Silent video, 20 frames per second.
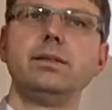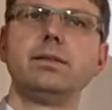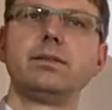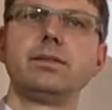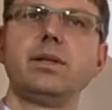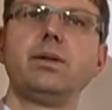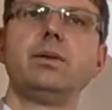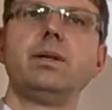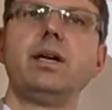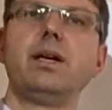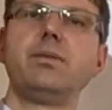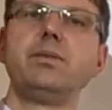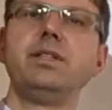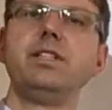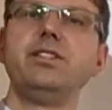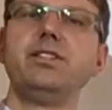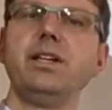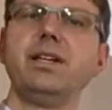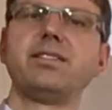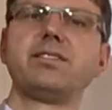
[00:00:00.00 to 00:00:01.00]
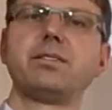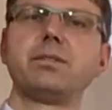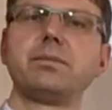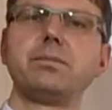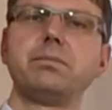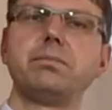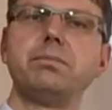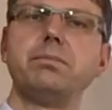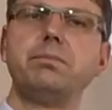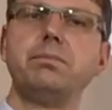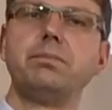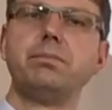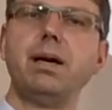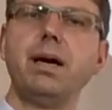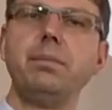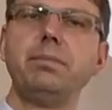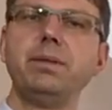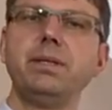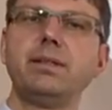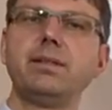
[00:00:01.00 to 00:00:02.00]
So are we just
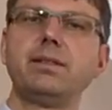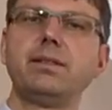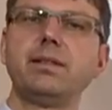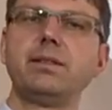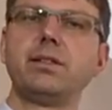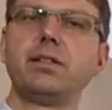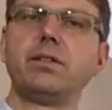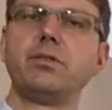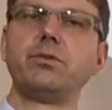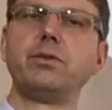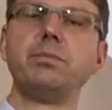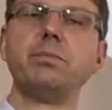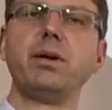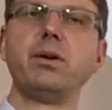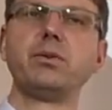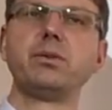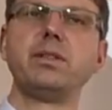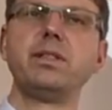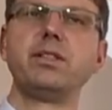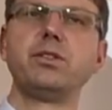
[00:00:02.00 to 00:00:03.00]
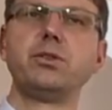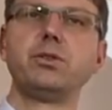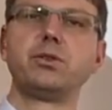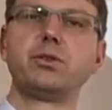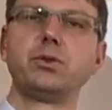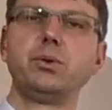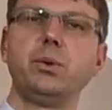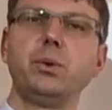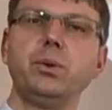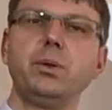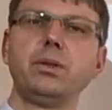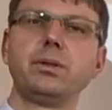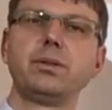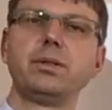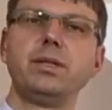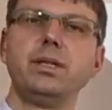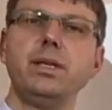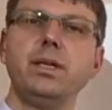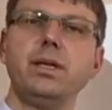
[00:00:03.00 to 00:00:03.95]
puppets that are remotely controlled?